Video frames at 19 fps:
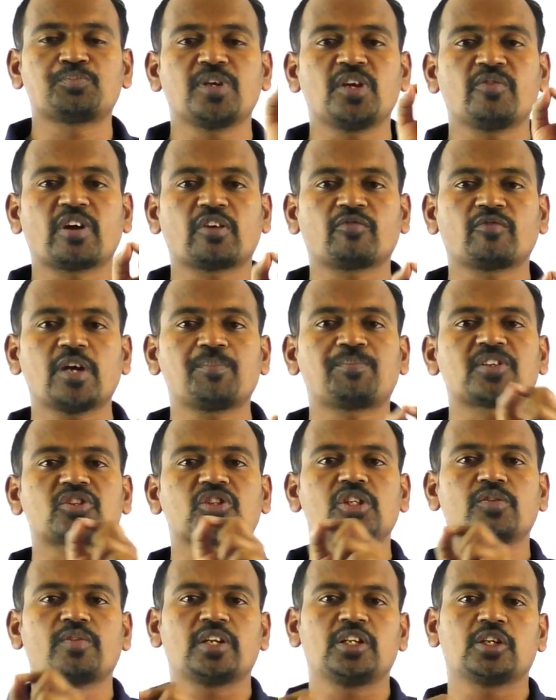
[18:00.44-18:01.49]
b1y
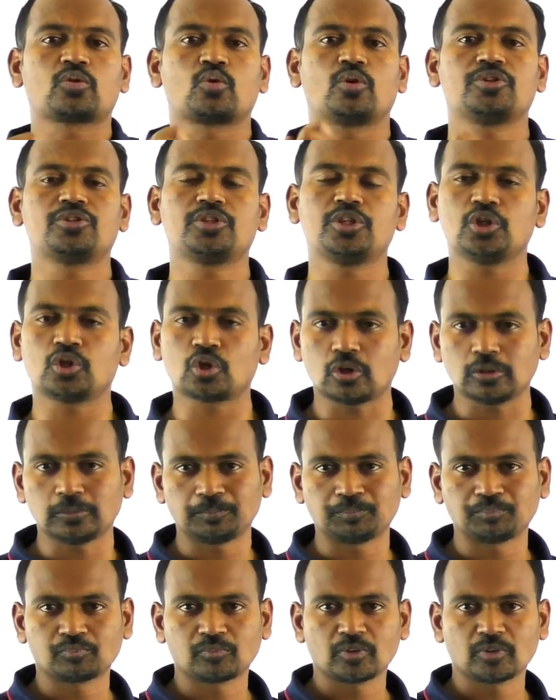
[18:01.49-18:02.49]
plus c1 equal to 0,